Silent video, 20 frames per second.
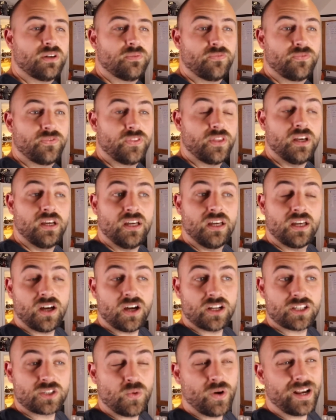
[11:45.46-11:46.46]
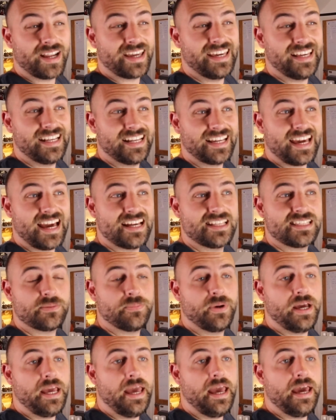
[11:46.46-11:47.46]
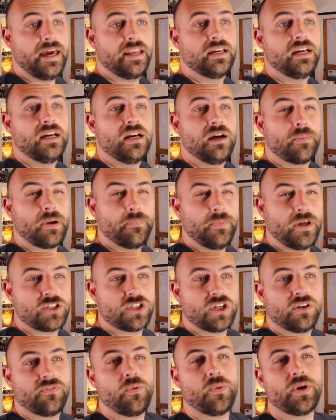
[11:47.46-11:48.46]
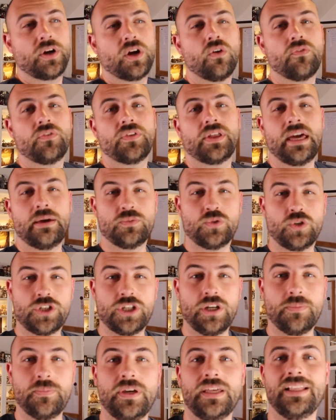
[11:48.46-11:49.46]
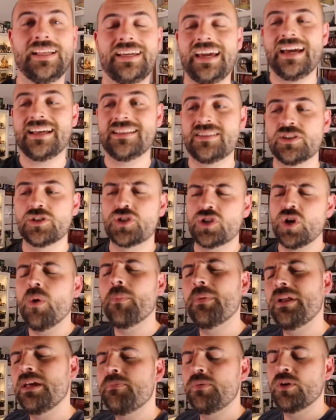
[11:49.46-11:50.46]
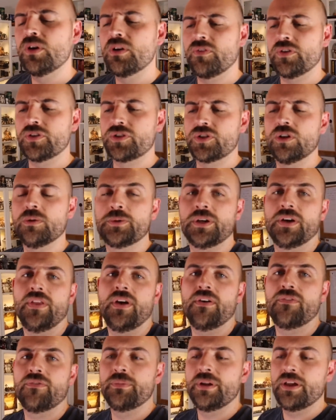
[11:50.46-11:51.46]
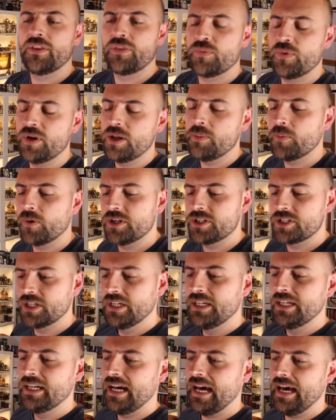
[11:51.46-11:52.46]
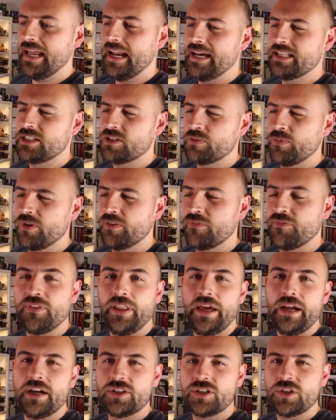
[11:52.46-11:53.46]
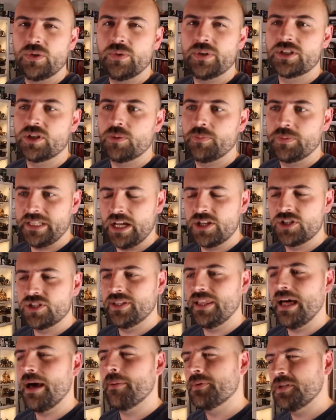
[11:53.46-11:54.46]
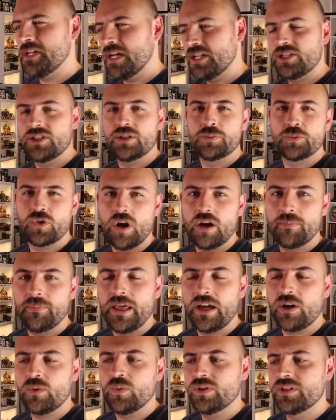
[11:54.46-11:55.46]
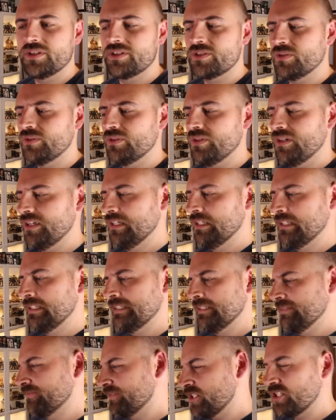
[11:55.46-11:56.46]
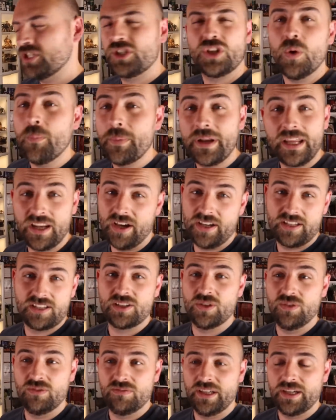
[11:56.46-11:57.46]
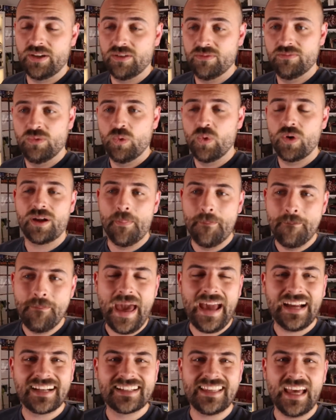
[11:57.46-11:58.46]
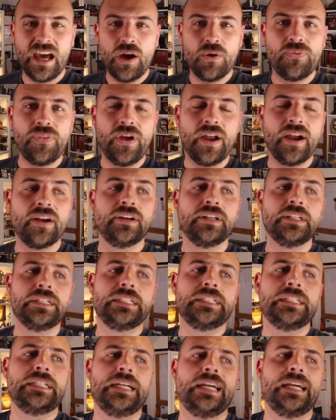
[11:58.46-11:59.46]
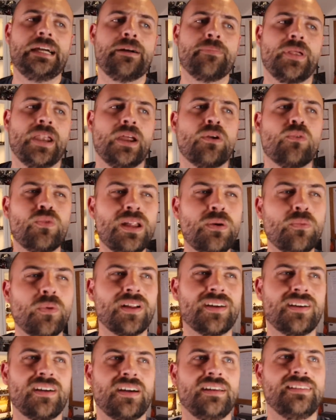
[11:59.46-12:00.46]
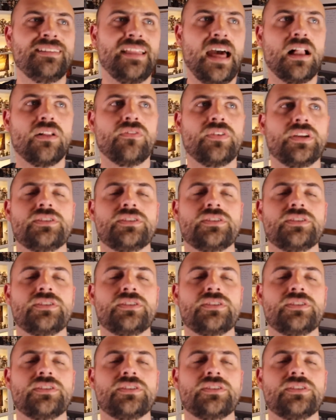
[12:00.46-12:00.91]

do. I've got a squad of Killa Kans in my head, but I'm not sure if I want to go for the Games Workshop Killa Kans. There's so many beautiful sculpts out there from the three D print and add some real flair to it. So potentially that, potentially some cromlech ones, or there's just so many nice like orc mechs out there um, that I really want to kind of delve